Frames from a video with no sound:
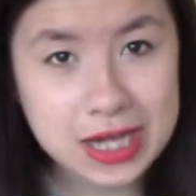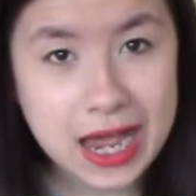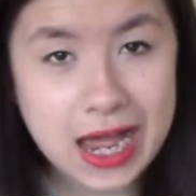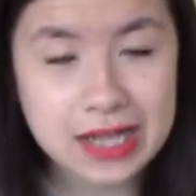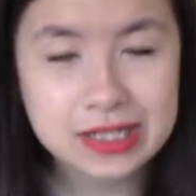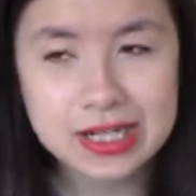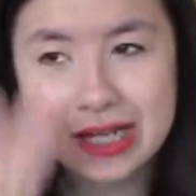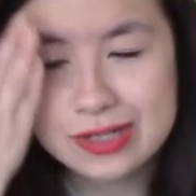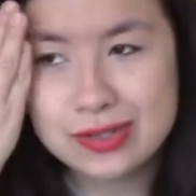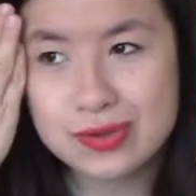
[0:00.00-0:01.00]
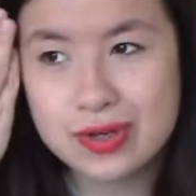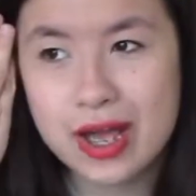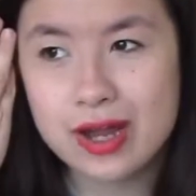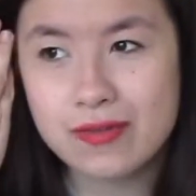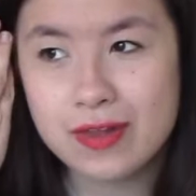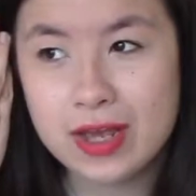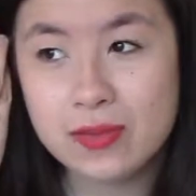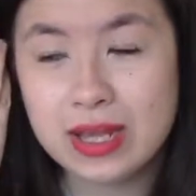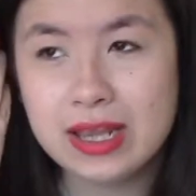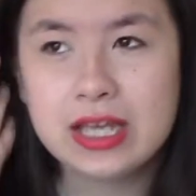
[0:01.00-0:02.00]
hand, and you're kind of
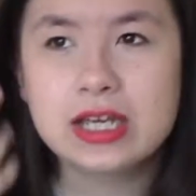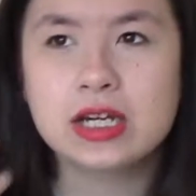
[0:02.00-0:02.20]
like, well,